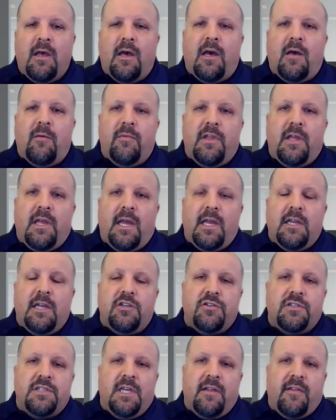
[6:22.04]
The
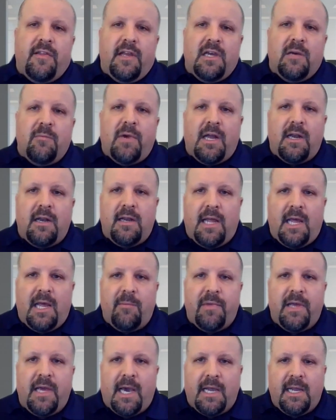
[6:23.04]
interesting thing about an
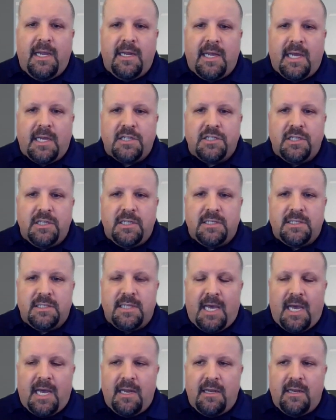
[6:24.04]
API connection is
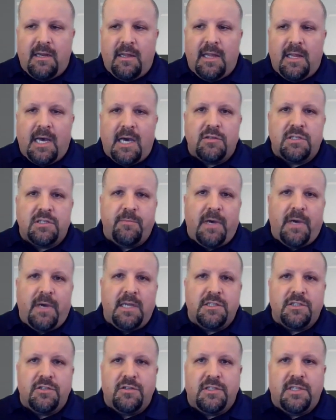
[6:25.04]
that it allows
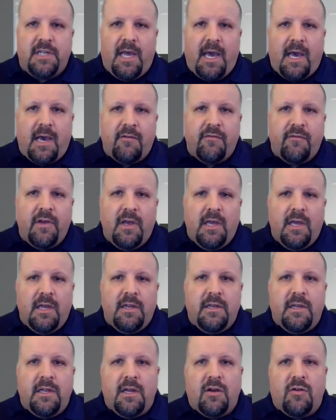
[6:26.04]
sponsors to have
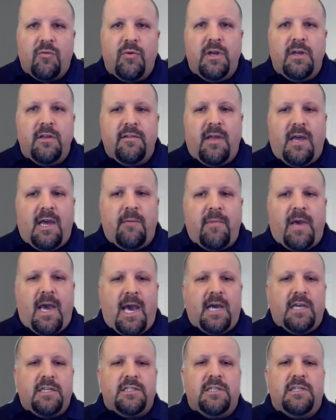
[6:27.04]
near real-time
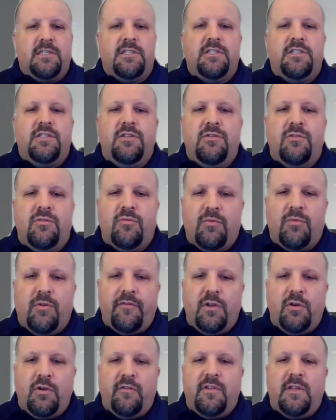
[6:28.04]
access to
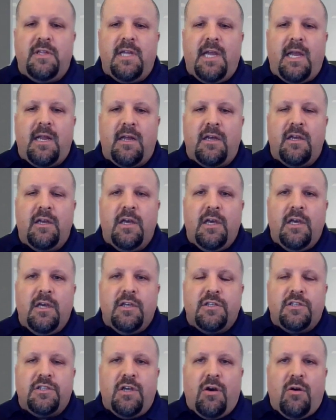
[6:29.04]
review of the data.
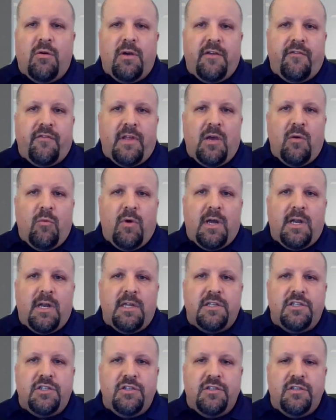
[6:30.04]
So if they
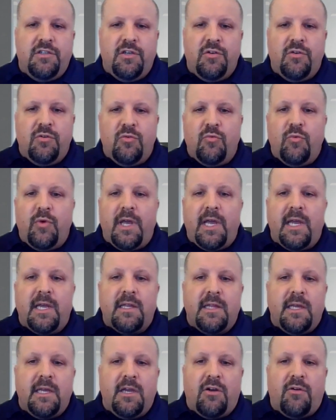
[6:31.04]
wanted to do
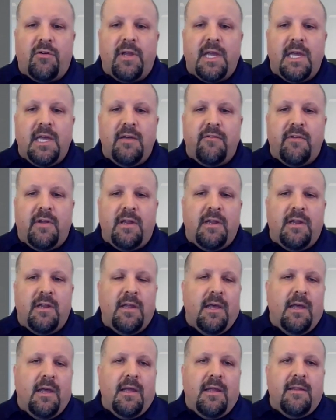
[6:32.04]
weekly or even
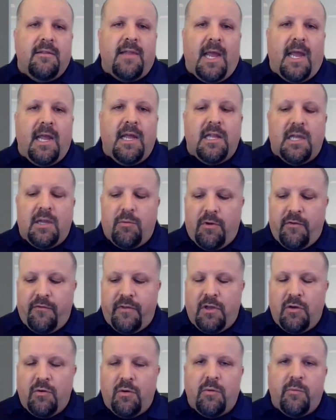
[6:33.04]
daily
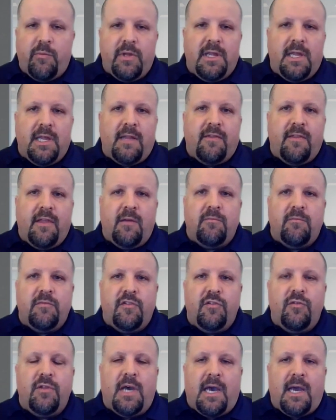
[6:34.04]
review, it would let them
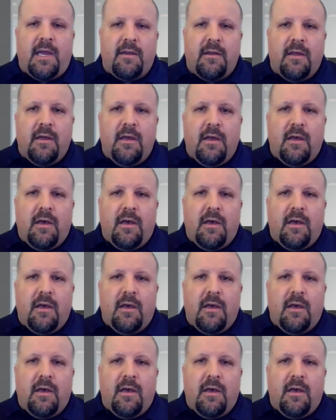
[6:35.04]
do that.